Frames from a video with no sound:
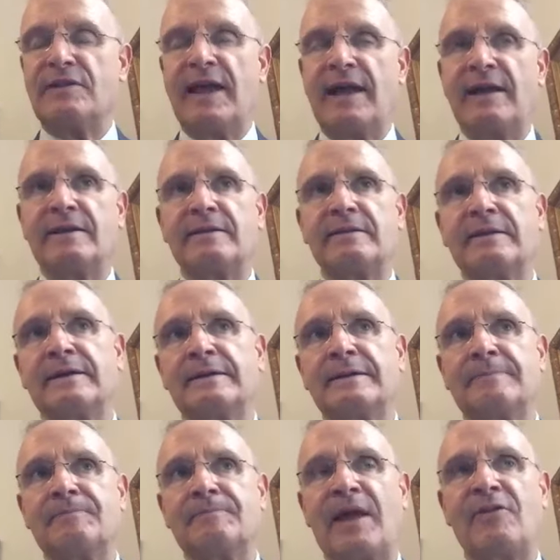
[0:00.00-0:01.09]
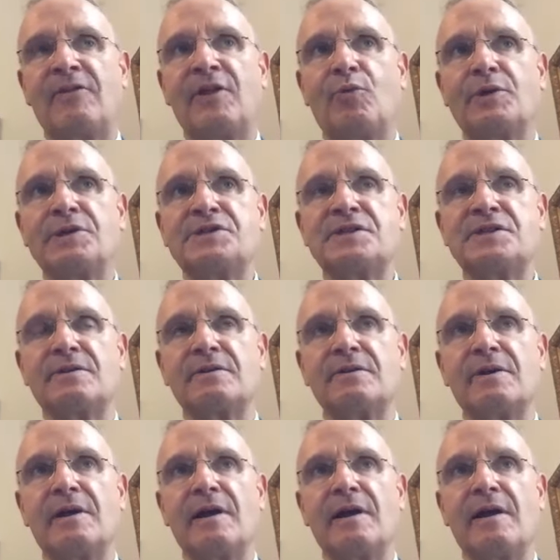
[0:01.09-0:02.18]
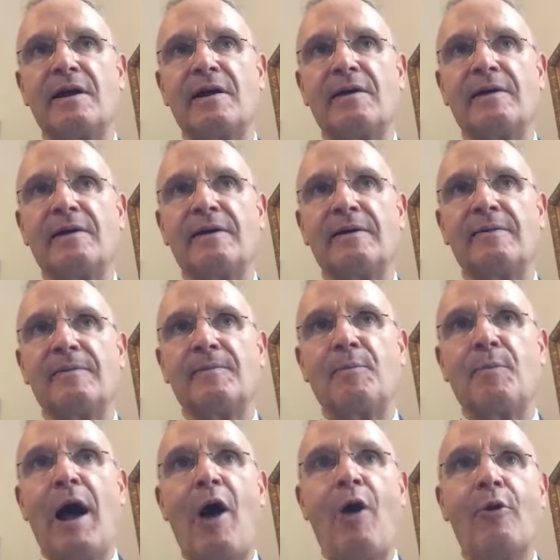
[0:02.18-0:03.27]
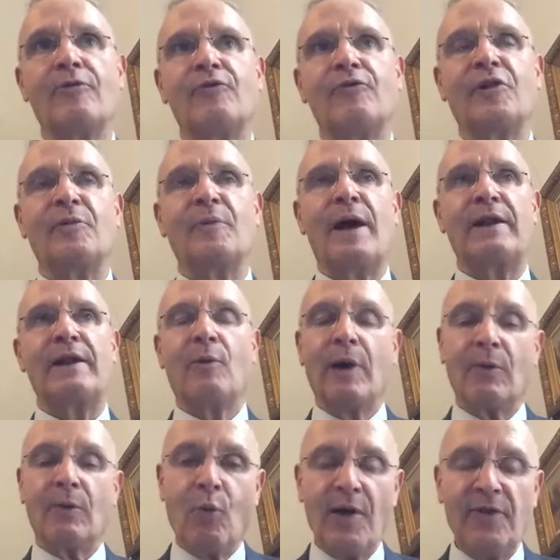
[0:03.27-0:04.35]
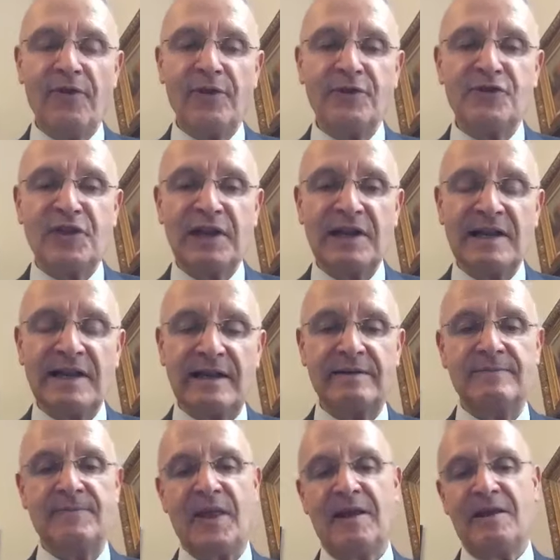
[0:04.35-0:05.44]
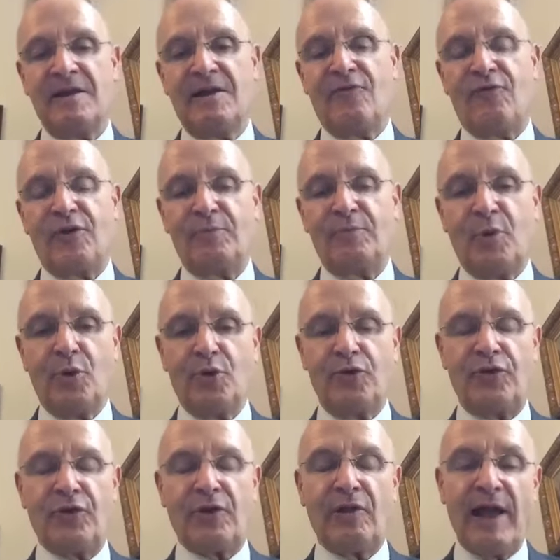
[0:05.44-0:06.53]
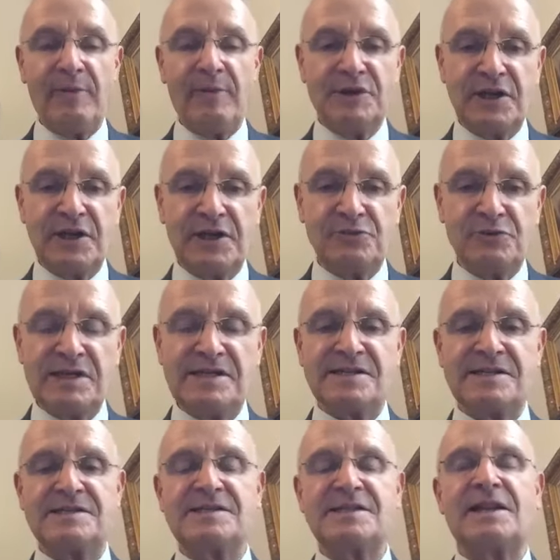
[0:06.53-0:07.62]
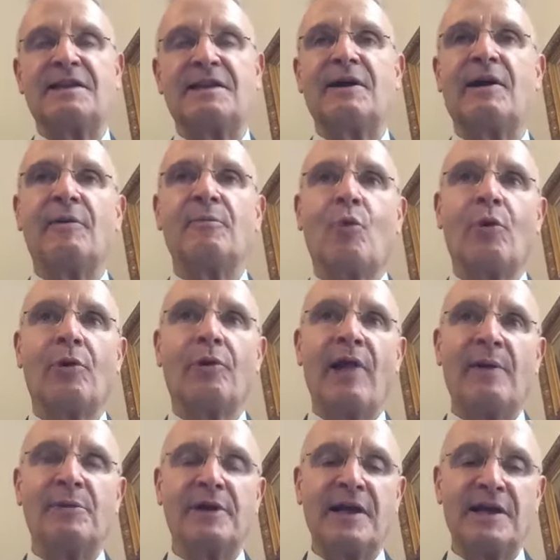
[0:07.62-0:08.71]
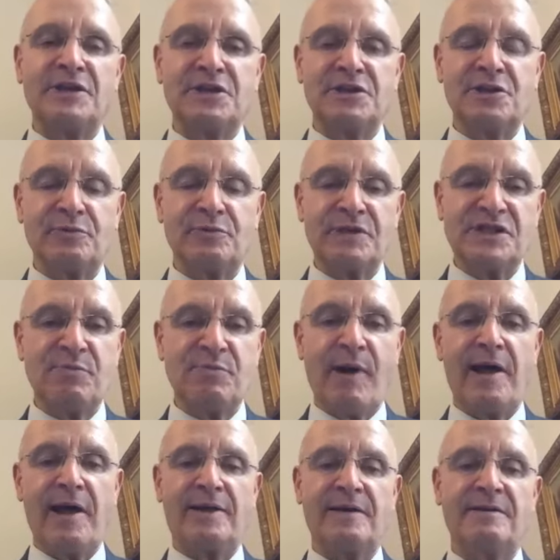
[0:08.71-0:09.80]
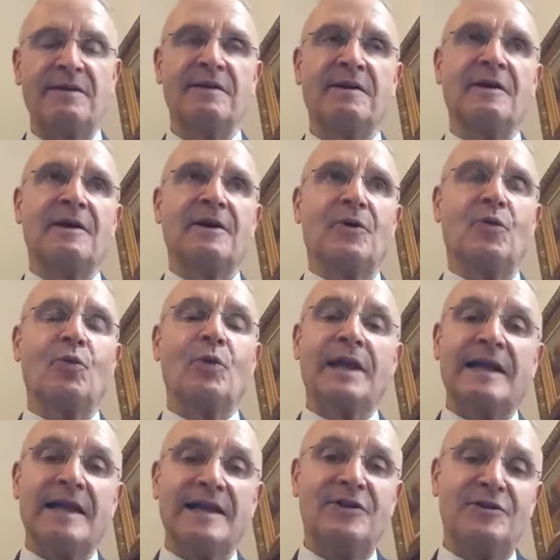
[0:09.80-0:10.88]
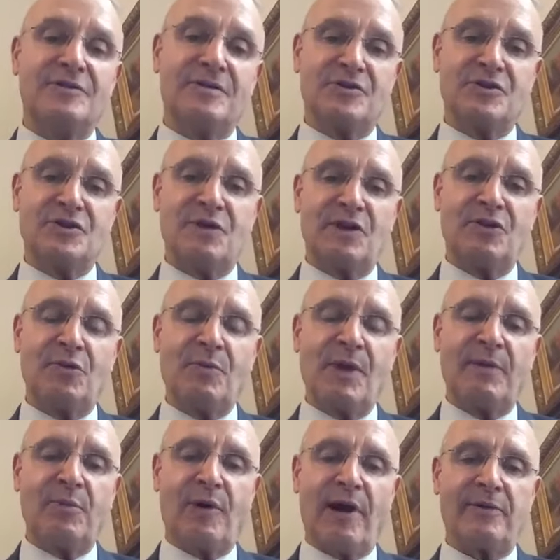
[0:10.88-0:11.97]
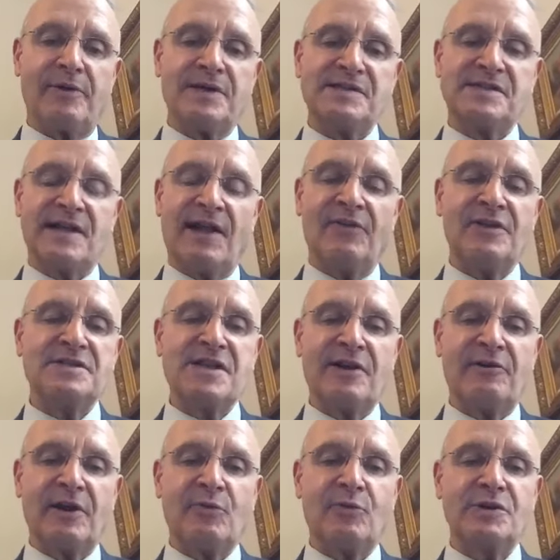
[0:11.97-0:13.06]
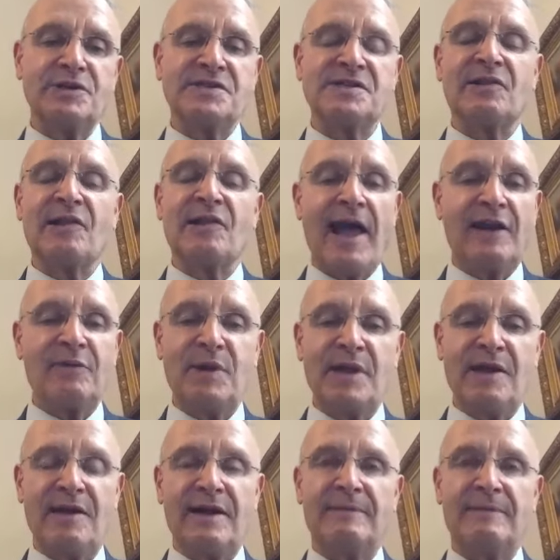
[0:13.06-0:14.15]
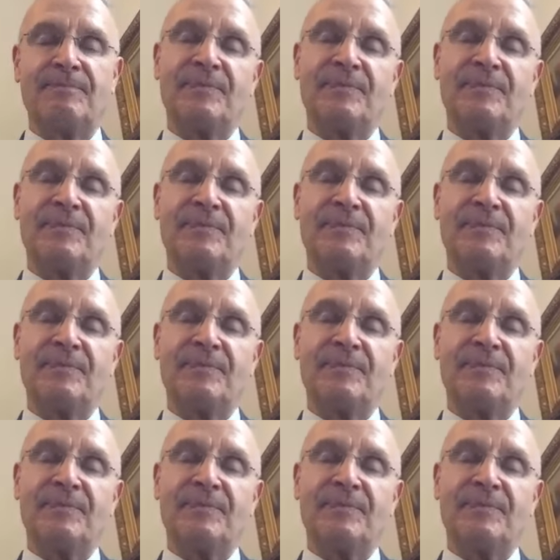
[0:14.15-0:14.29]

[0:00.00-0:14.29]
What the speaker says: And I think what's powerful about it, well, one, there's the need for both climate change reasons and our moral obligation to respond. We need to make progress on this area, which is lagged behind.